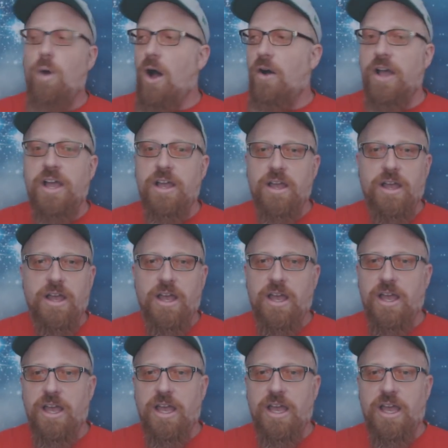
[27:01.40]
Well,
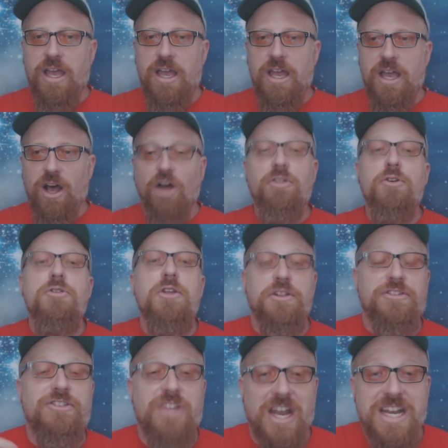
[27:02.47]
other
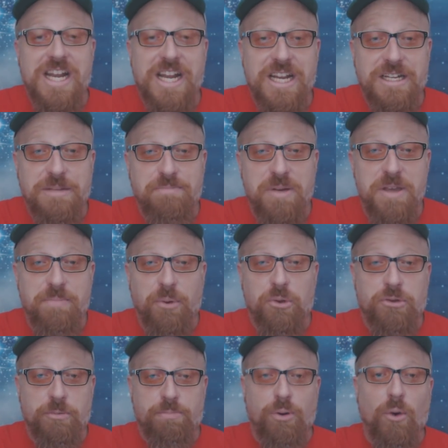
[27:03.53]
than sending it to
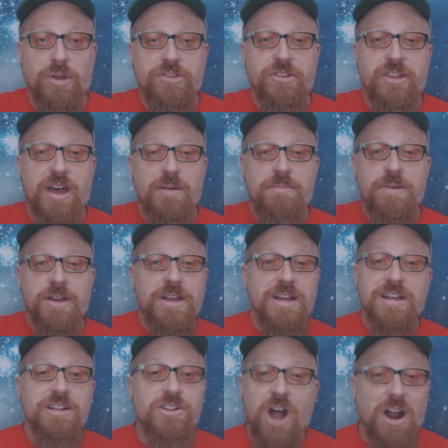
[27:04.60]
people to poison them,
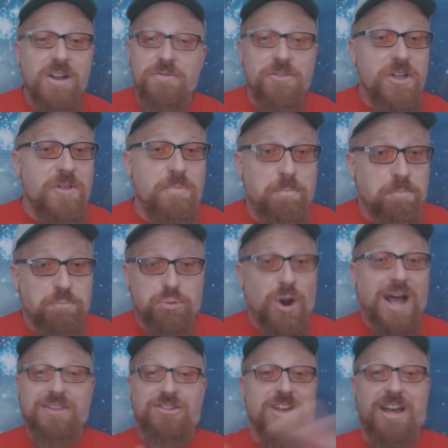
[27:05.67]
none of the
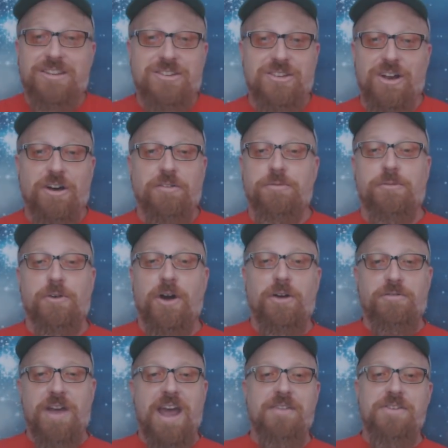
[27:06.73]
process
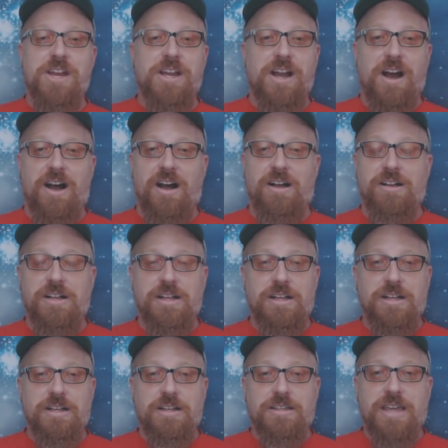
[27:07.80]
of having
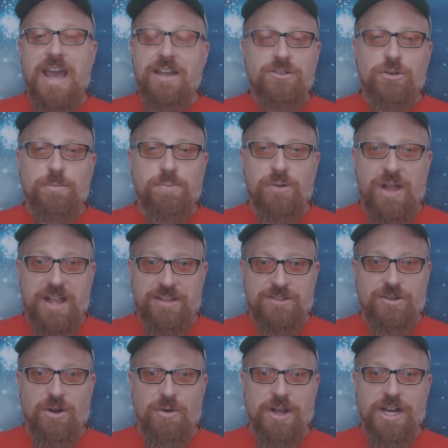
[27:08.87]
castor
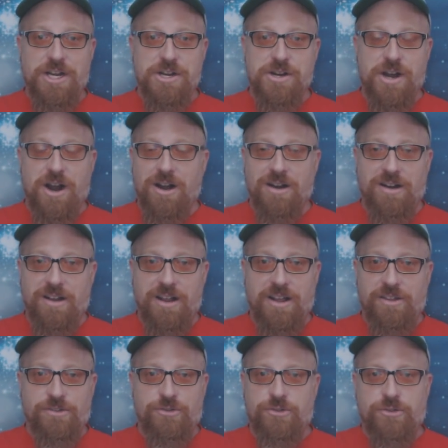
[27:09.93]
plants growing in your yard
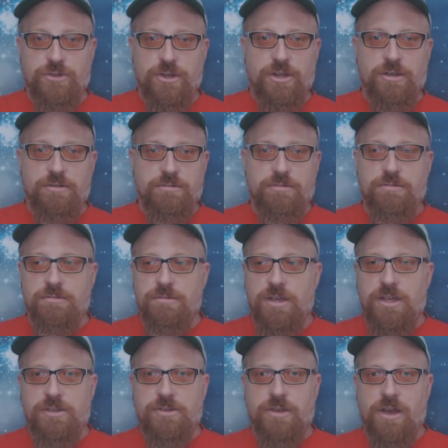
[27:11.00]
is
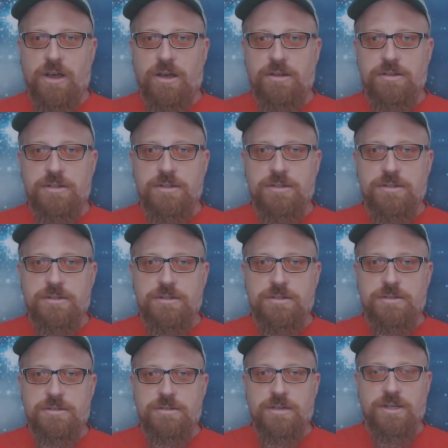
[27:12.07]

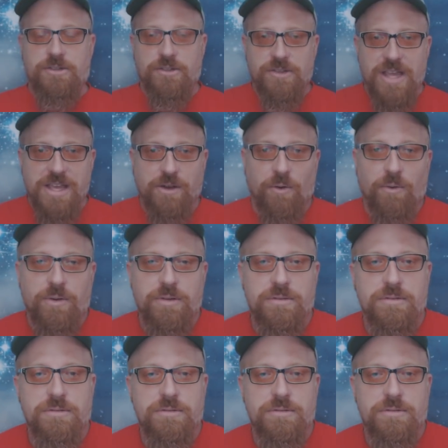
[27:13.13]
illegal.